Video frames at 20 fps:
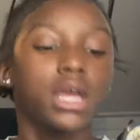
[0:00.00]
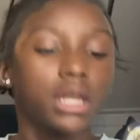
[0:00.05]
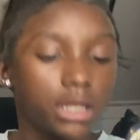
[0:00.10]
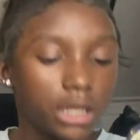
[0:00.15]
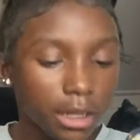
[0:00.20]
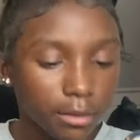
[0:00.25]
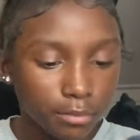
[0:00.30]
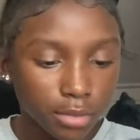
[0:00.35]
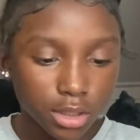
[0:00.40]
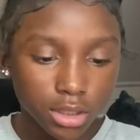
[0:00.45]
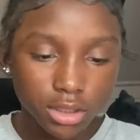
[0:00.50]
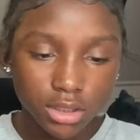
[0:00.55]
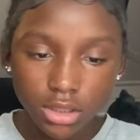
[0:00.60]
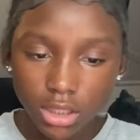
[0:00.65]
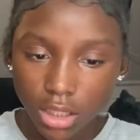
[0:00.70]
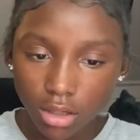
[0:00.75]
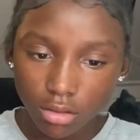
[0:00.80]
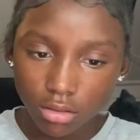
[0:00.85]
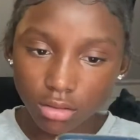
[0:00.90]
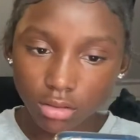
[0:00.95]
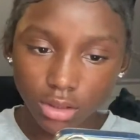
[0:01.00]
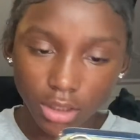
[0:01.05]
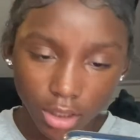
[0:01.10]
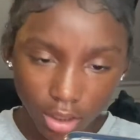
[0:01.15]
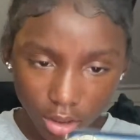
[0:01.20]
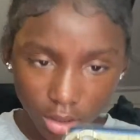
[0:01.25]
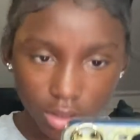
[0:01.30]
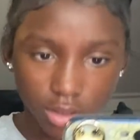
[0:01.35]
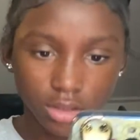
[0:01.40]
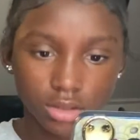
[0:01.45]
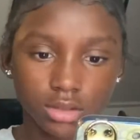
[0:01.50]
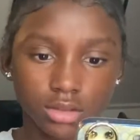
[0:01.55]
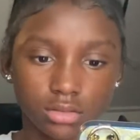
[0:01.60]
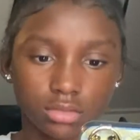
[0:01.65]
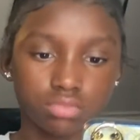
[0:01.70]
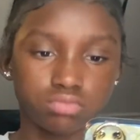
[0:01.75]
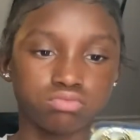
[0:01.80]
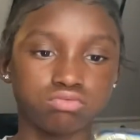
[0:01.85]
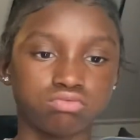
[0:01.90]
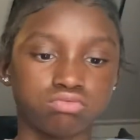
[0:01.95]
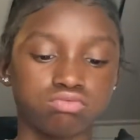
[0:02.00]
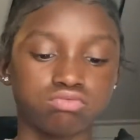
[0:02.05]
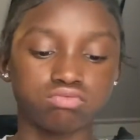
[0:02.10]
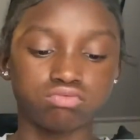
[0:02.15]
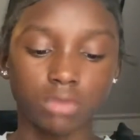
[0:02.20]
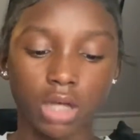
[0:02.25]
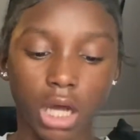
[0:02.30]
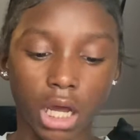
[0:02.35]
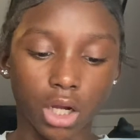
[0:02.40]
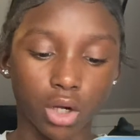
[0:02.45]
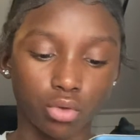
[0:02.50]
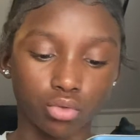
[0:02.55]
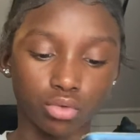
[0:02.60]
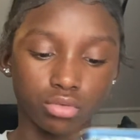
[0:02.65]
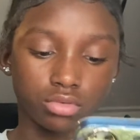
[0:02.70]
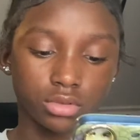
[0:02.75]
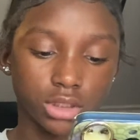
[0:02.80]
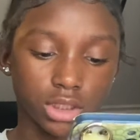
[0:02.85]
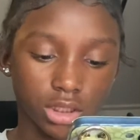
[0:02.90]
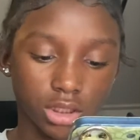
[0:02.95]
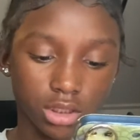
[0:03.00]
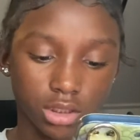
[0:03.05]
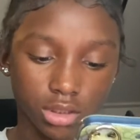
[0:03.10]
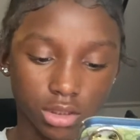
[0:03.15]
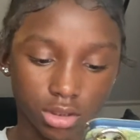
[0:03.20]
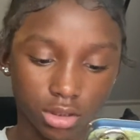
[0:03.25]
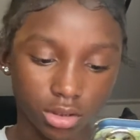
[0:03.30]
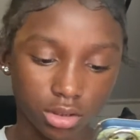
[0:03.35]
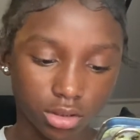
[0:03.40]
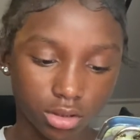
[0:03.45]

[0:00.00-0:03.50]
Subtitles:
Numbers, I don't know what that is. I don't use this.